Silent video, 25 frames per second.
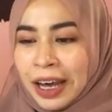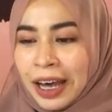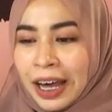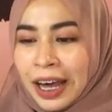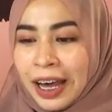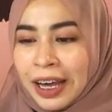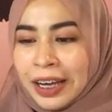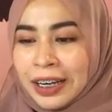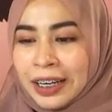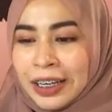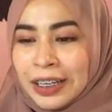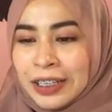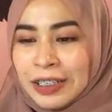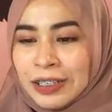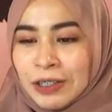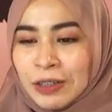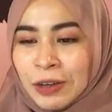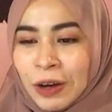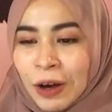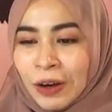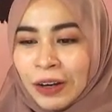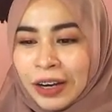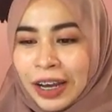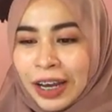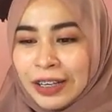and is
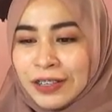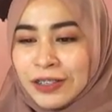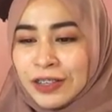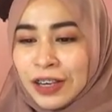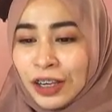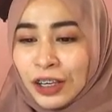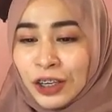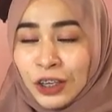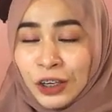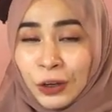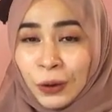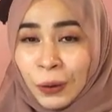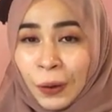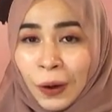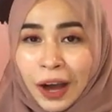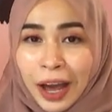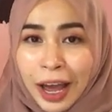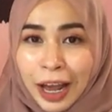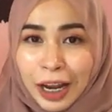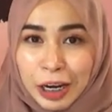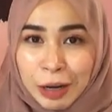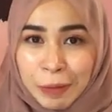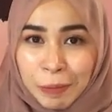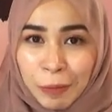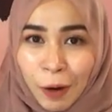not as secure
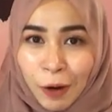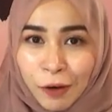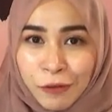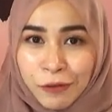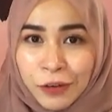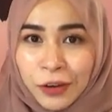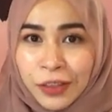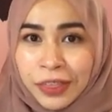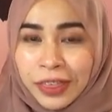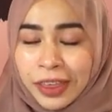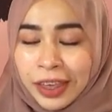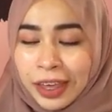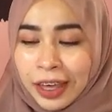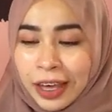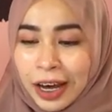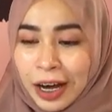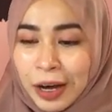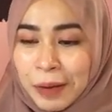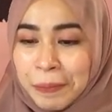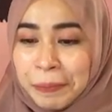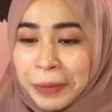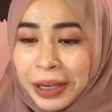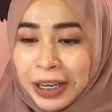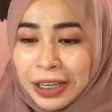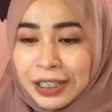anymore for the
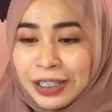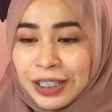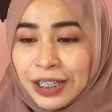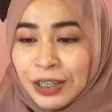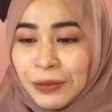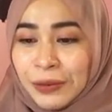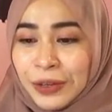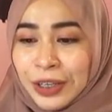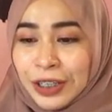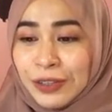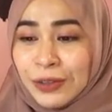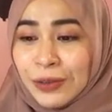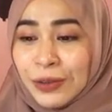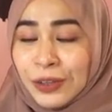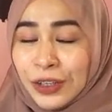military to